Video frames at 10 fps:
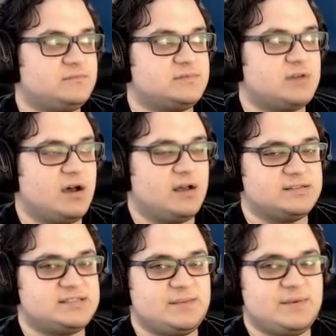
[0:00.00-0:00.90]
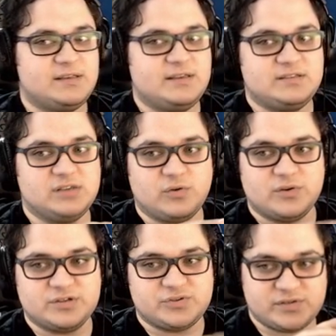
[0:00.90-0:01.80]
Uh, seemingly,
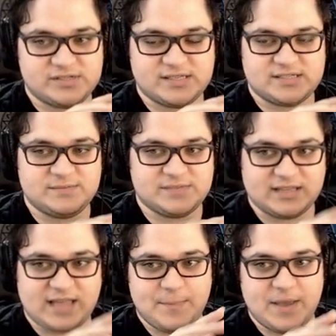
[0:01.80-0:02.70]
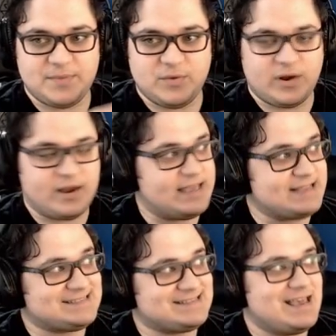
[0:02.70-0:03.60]
according to sources, it seems like that might be where it
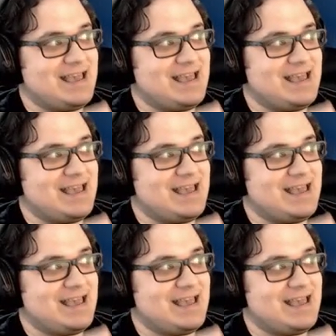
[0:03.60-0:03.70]
hits.